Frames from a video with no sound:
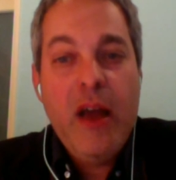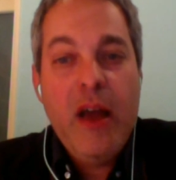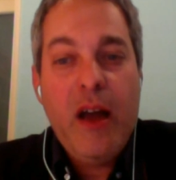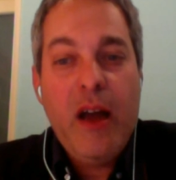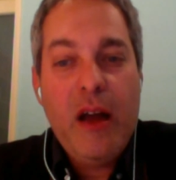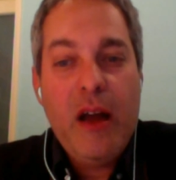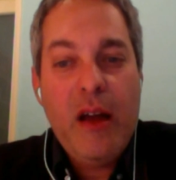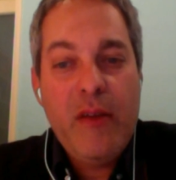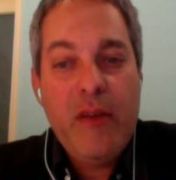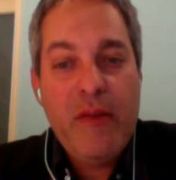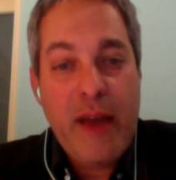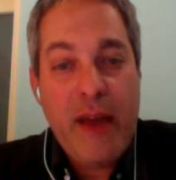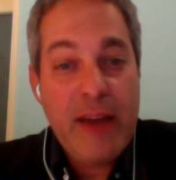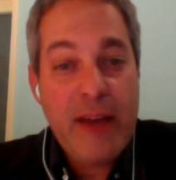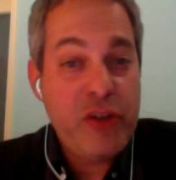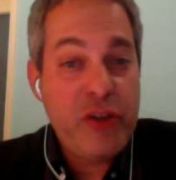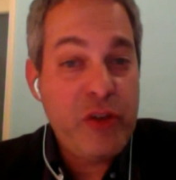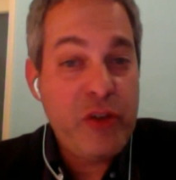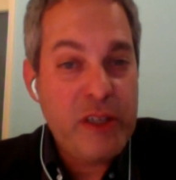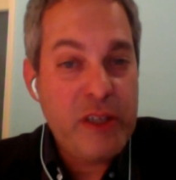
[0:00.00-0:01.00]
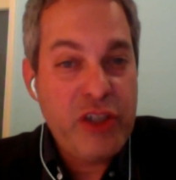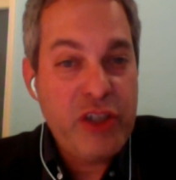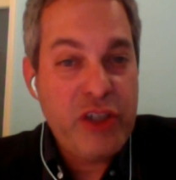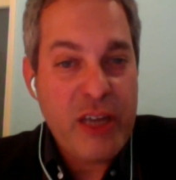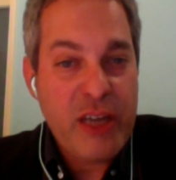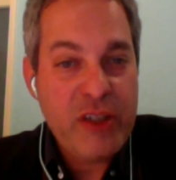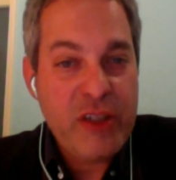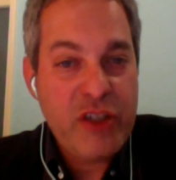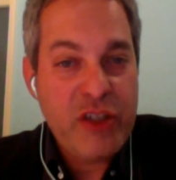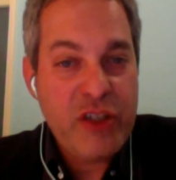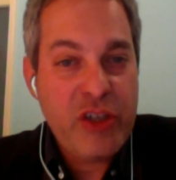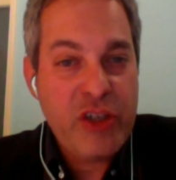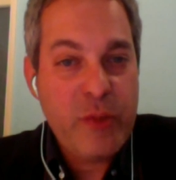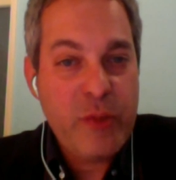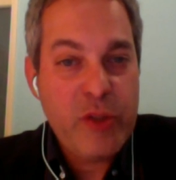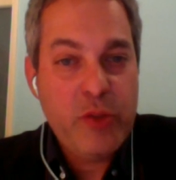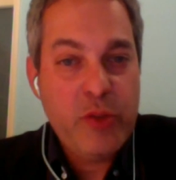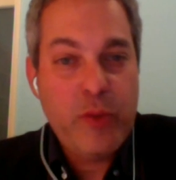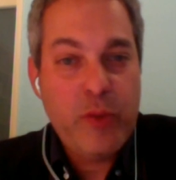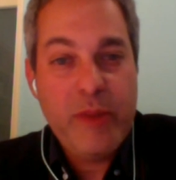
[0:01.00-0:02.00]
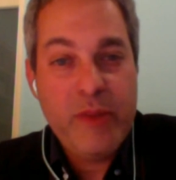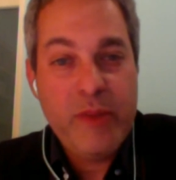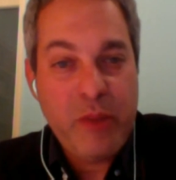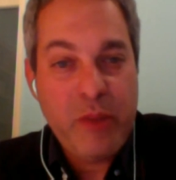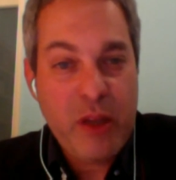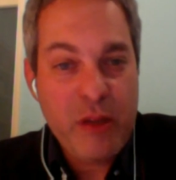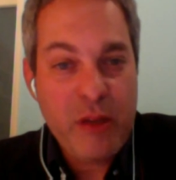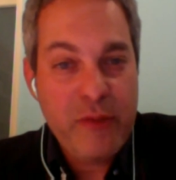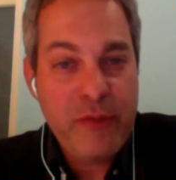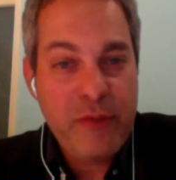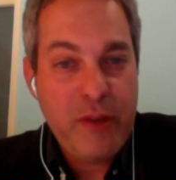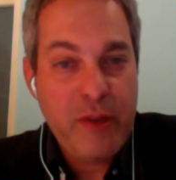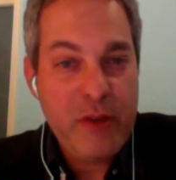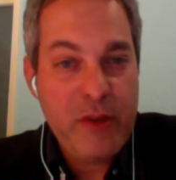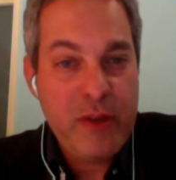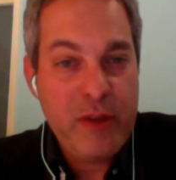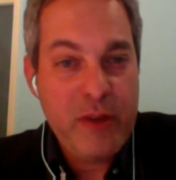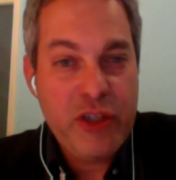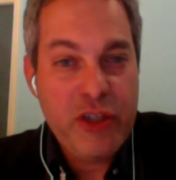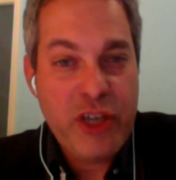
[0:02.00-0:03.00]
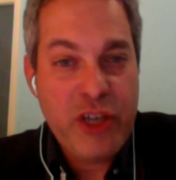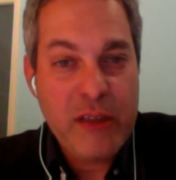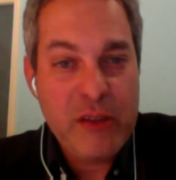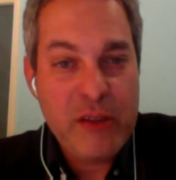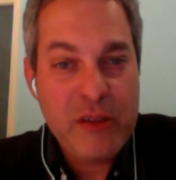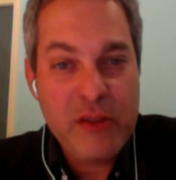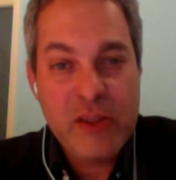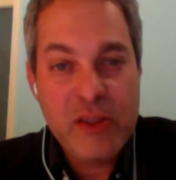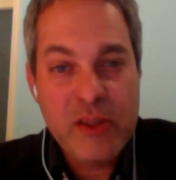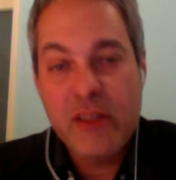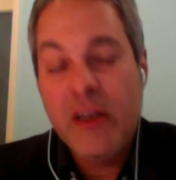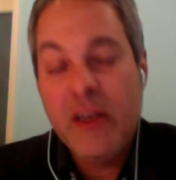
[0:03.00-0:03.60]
vasocongestion, which would be blood flow to the genitals,